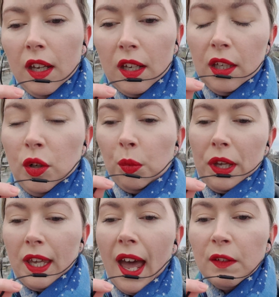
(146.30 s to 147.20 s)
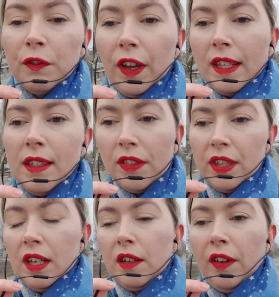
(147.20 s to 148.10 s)
We can't find a
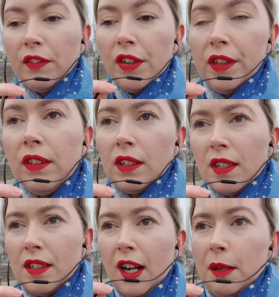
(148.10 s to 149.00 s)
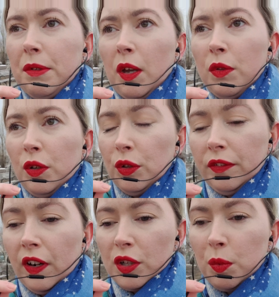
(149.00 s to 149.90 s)
theory of everything that describes how the
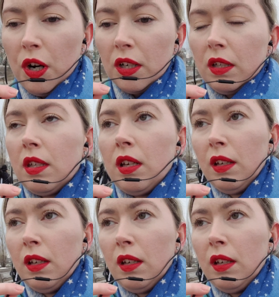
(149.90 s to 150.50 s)
universe works.